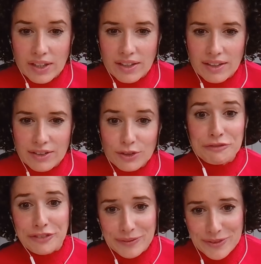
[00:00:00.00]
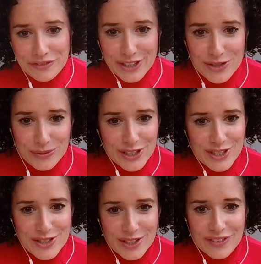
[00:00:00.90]
uh, non-farmed fish,
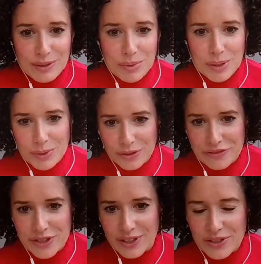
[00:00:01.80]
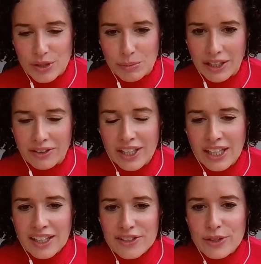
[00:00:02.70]
which is something people often ask about?
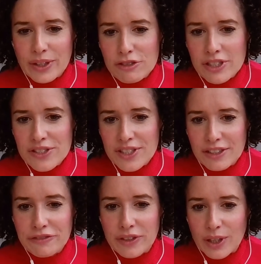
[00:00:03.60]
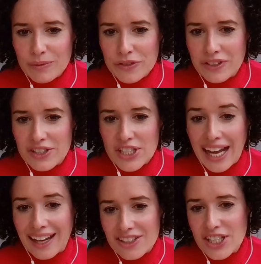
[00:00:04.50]
So interestingly, farmed fish
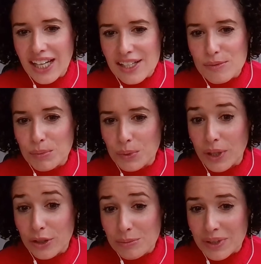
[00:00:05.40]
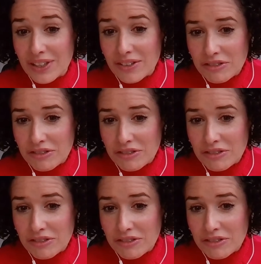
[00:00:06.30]
actually has more omega